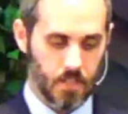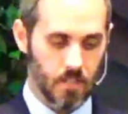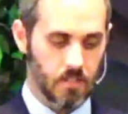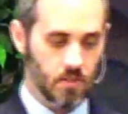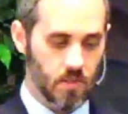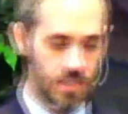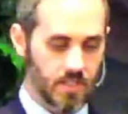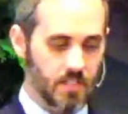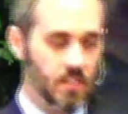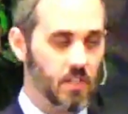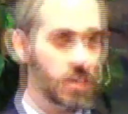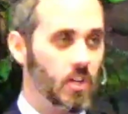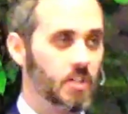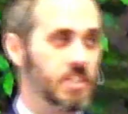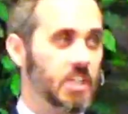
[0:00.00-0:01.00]
And so this is a
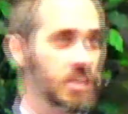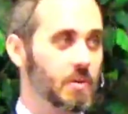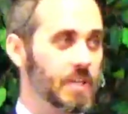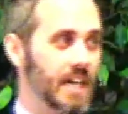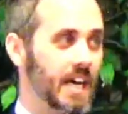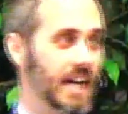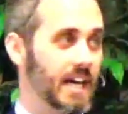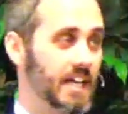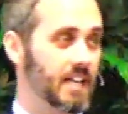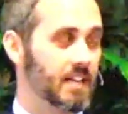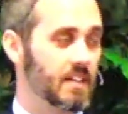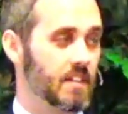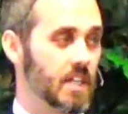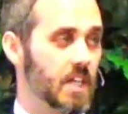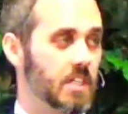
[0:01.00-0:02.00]
call to you and I
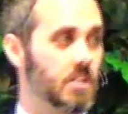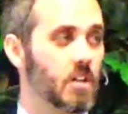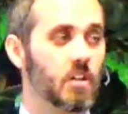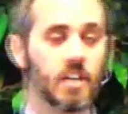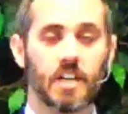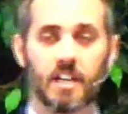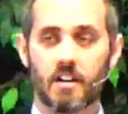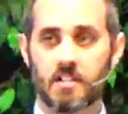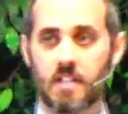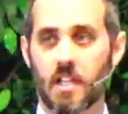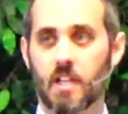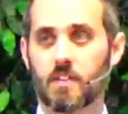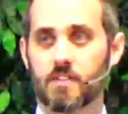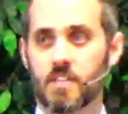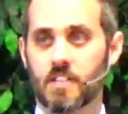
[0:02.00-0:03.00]
to look at
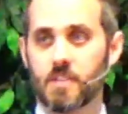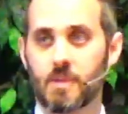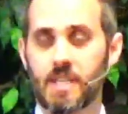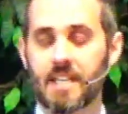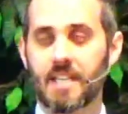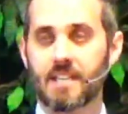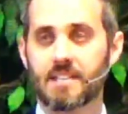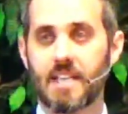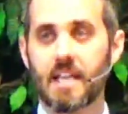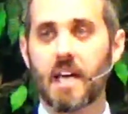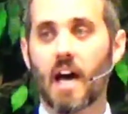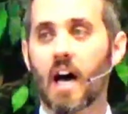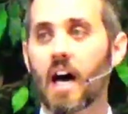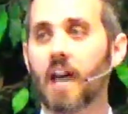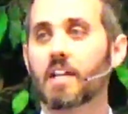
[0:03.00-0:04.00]
ourselves this week and say,
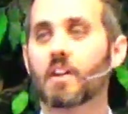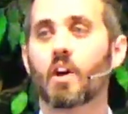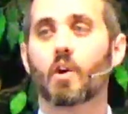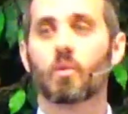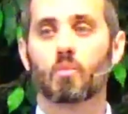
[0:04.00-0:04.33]
God,